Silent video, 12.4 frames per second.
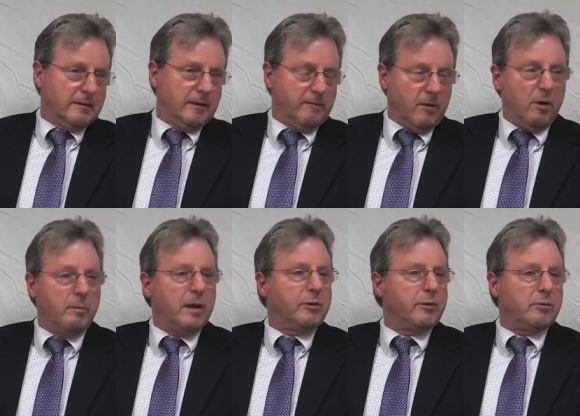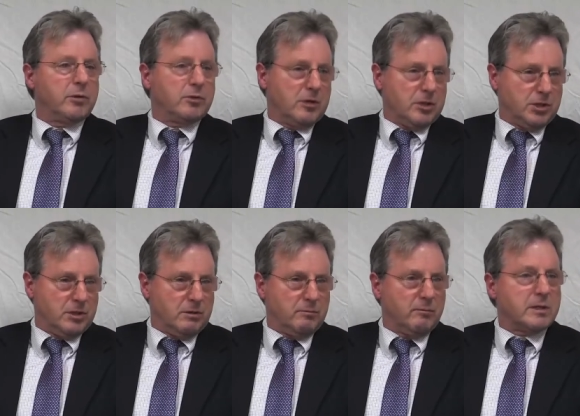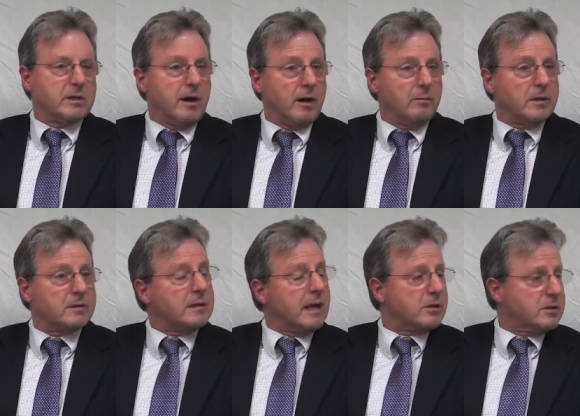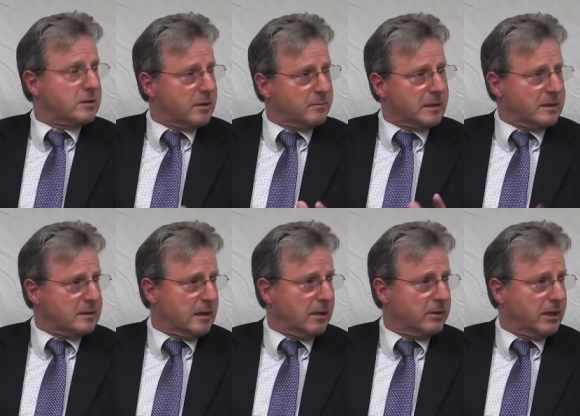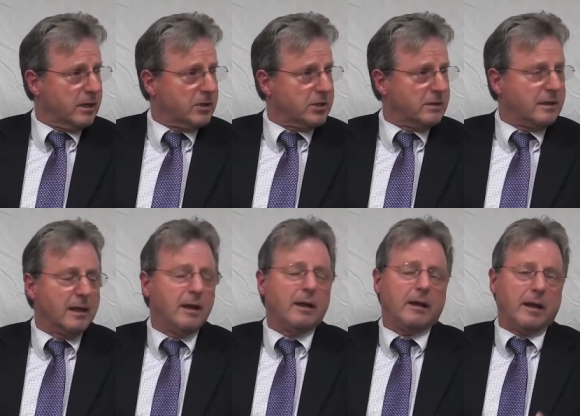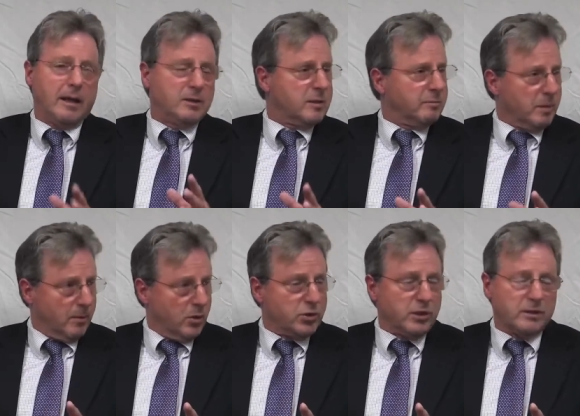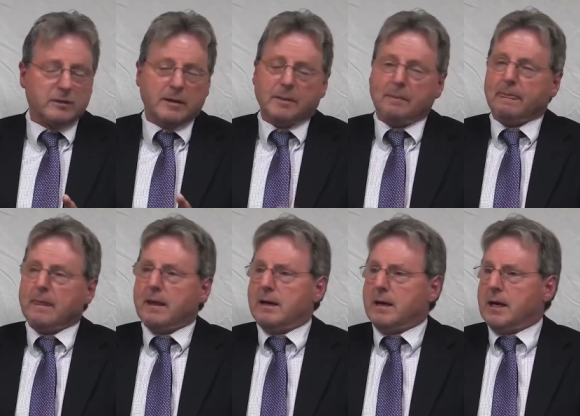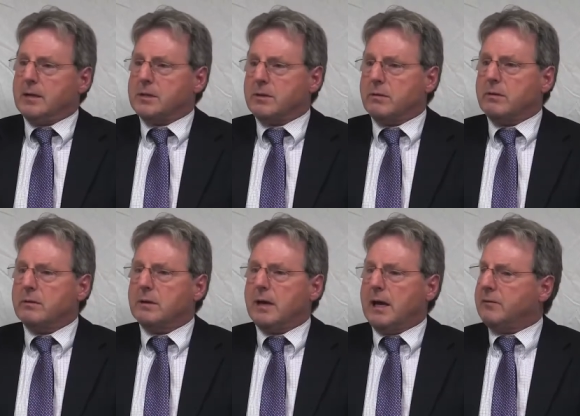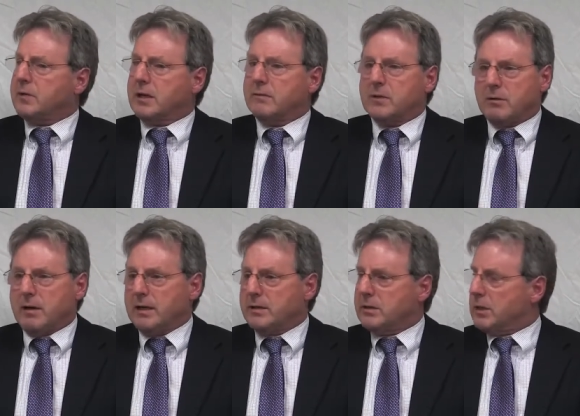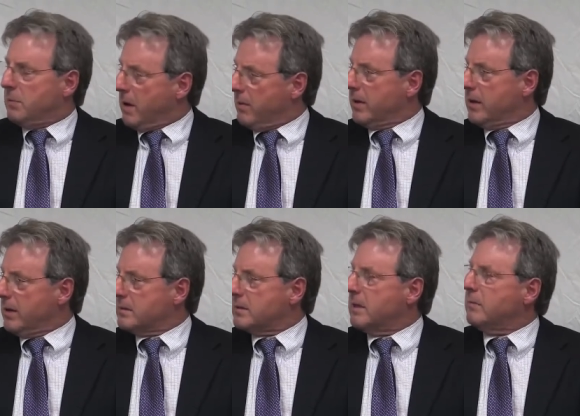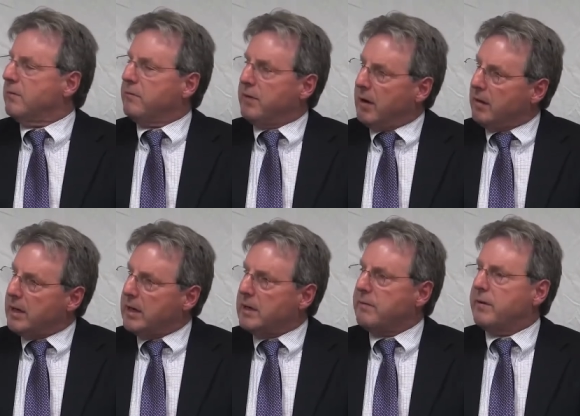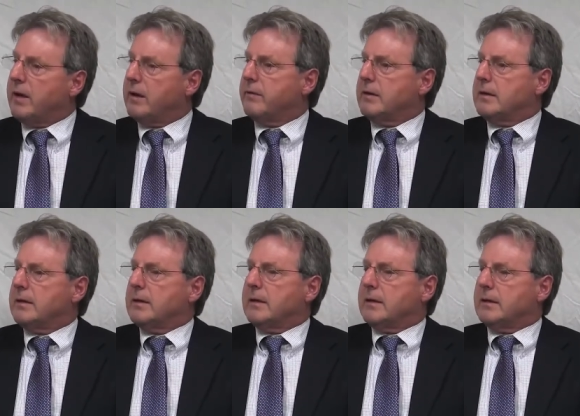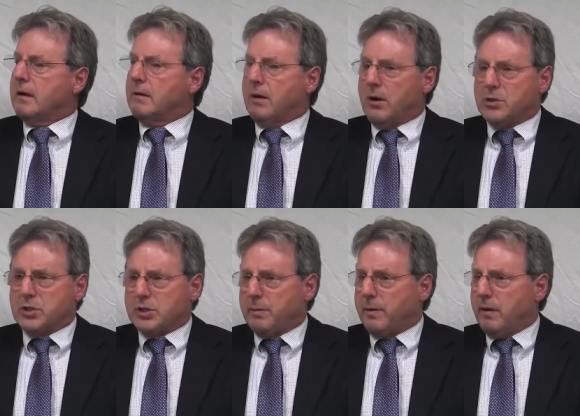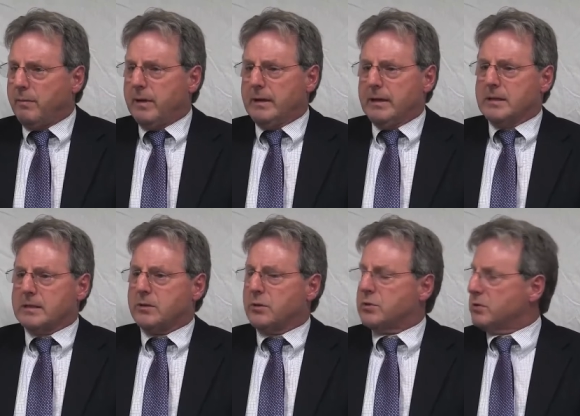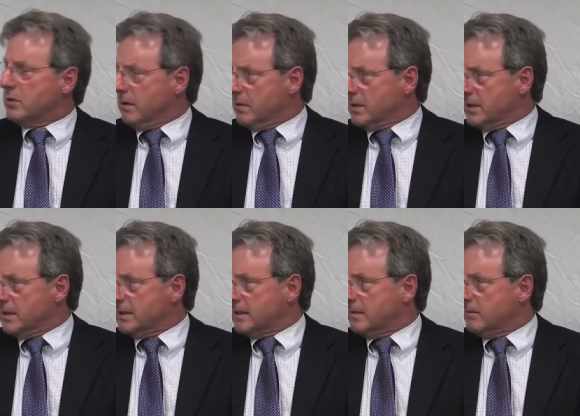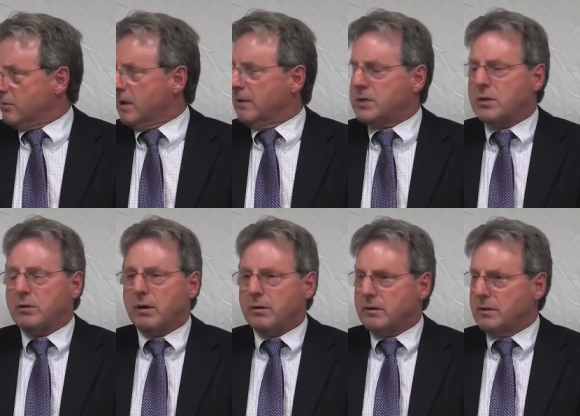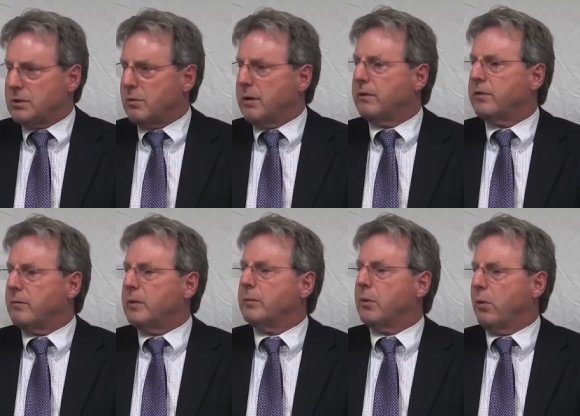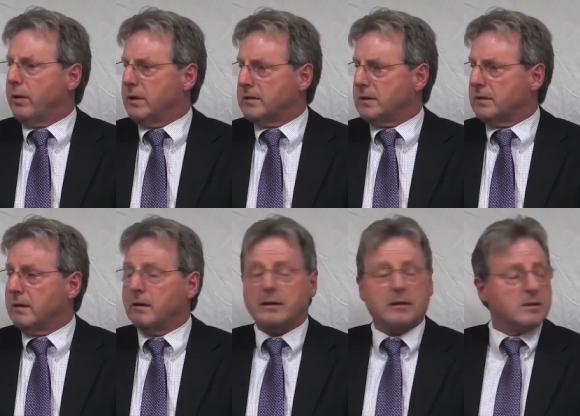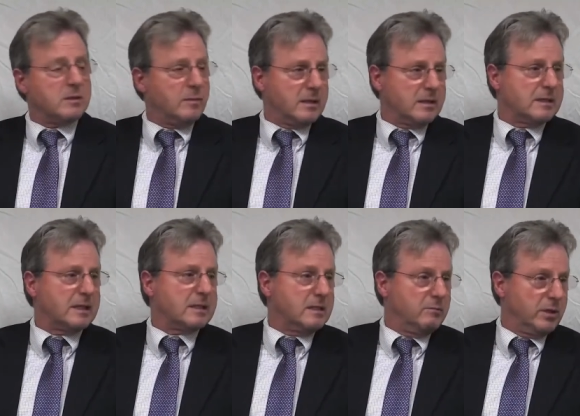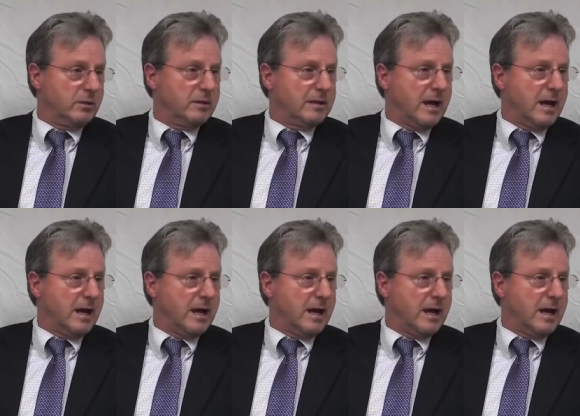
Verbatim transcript: They've all been through attrition, retirements, and actually some consolidation and some promotions. So I have to give the credit to the department heads. They've been very innovative. And our largest department is social services. We have 220 some employees in there, and it's about a $60 million